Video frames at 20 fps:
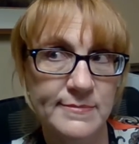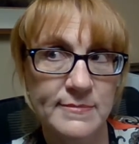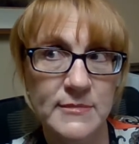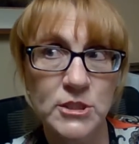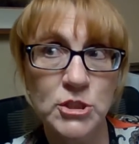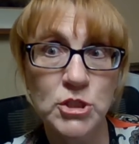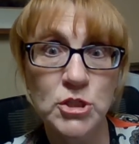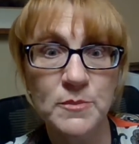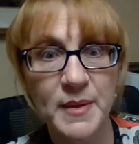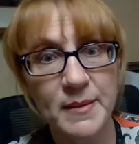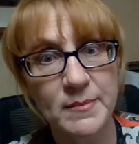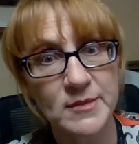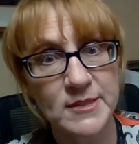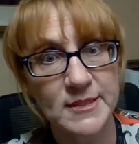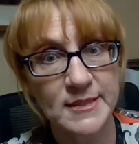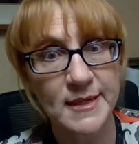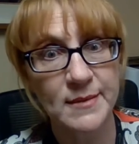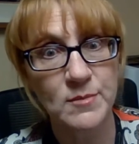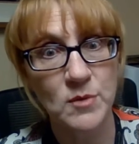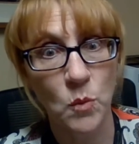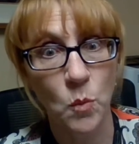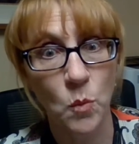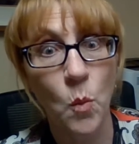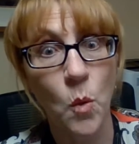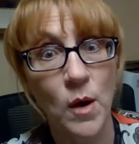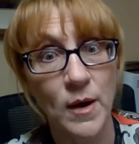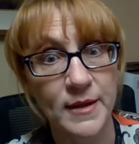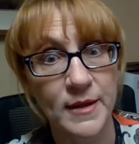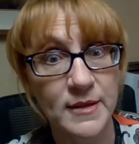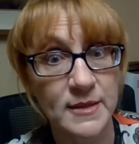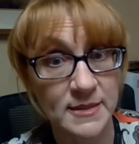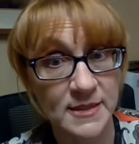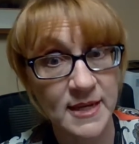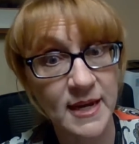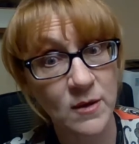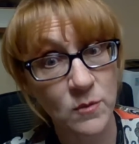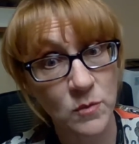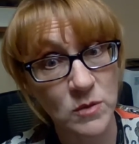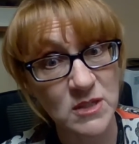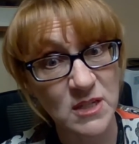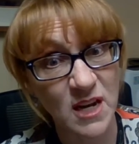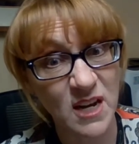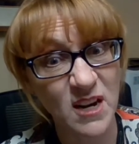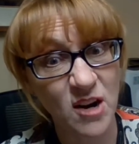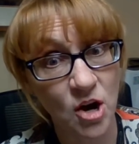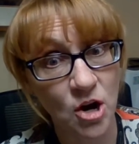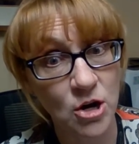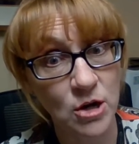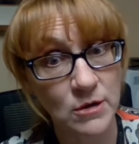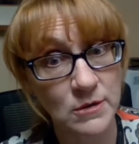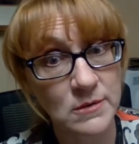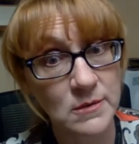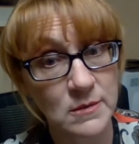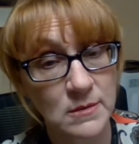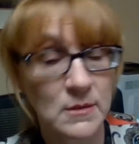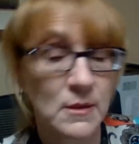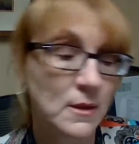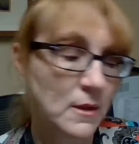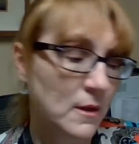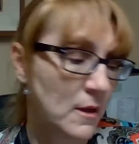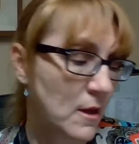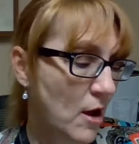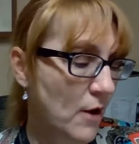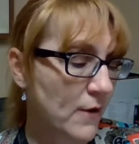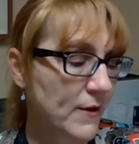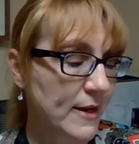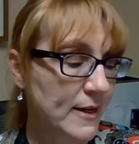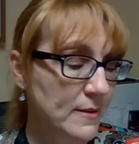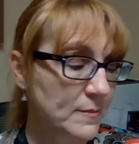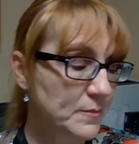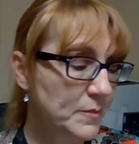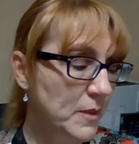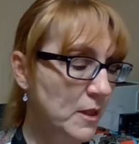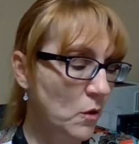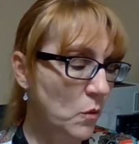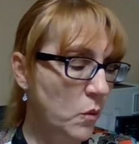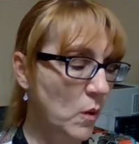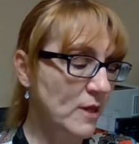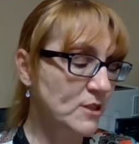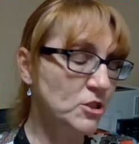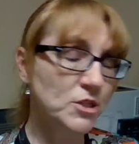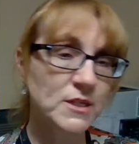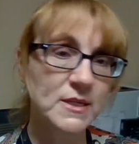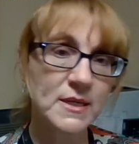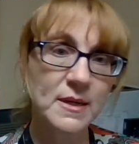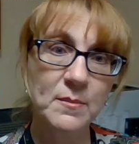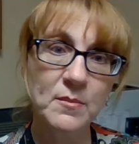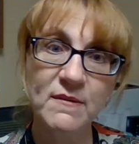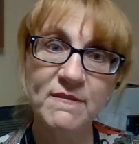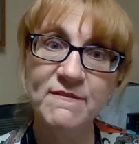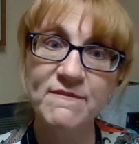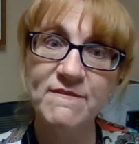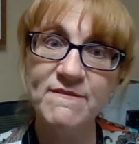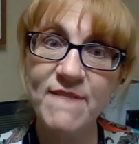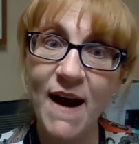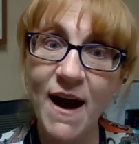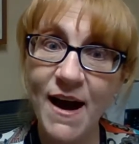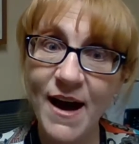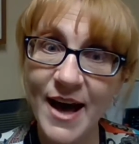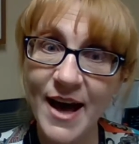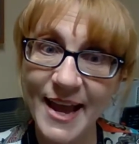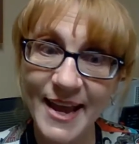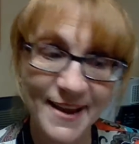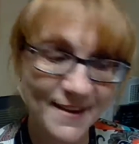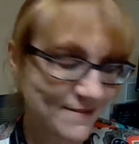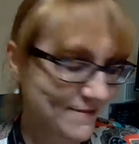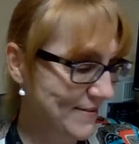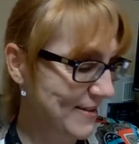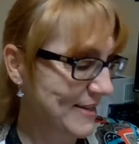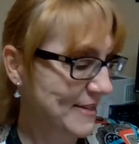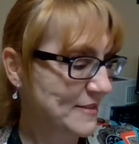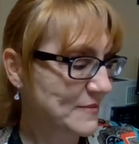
You should be able to name the one. The second one's kind of hard. All right, question number 5.